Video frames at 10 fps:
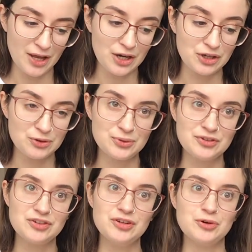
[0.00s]
A good
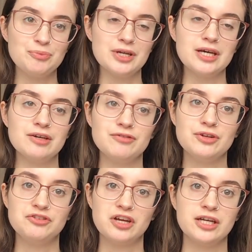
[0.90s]
one to do would be if
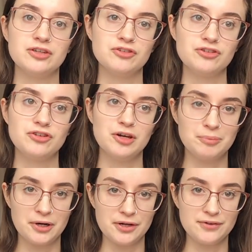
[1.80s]
you changed a
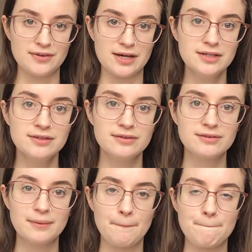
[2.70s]

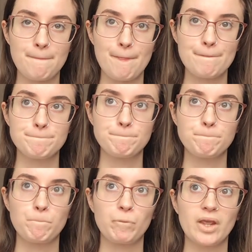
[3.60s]
process.
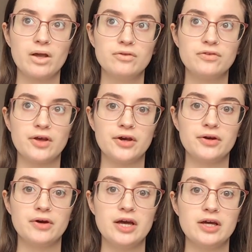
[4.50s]

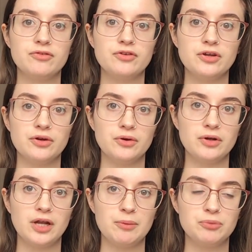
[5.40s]
So if you
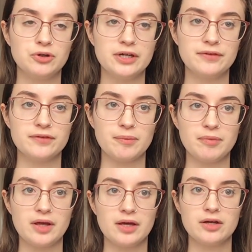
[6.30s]
like brought in
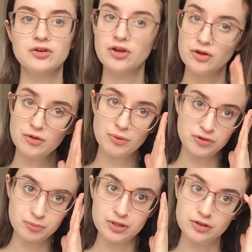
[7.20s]
something new that
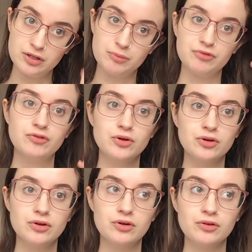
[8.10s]
wasn't been doing
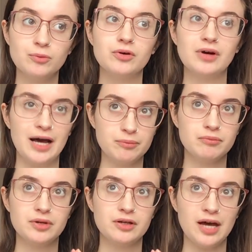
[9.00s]
before, what
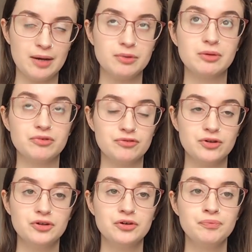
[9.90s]
hadn't been happening
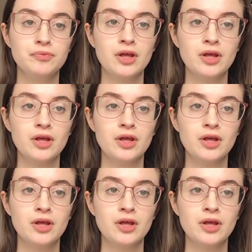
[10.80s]
before,